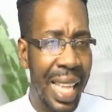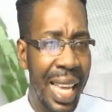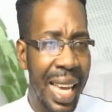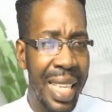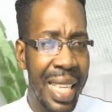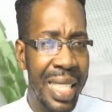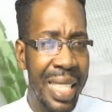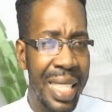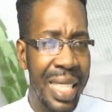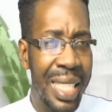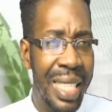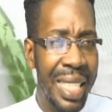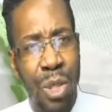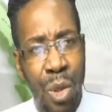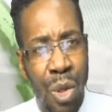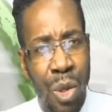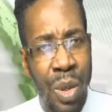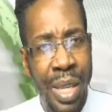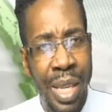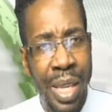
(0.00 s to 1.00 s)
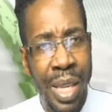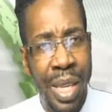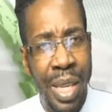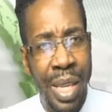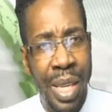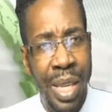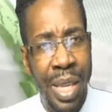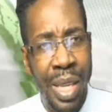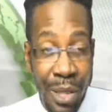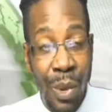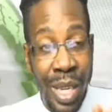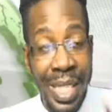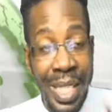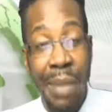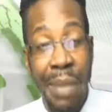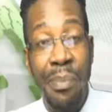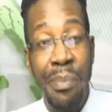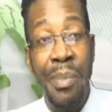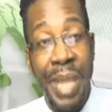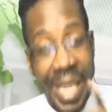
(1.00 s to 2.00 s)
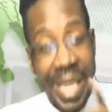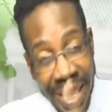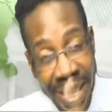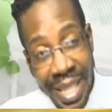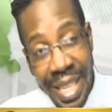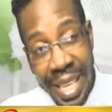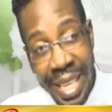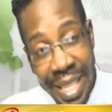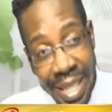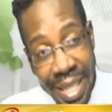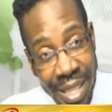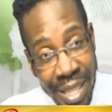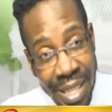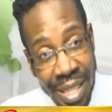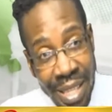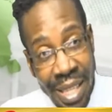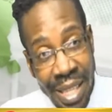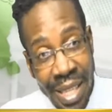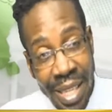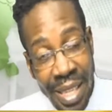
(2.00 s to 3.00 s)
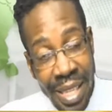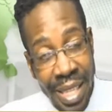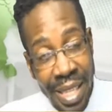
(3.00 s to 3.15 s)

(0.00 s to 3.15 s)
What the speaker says: and these are the ones that made it into the newspapers.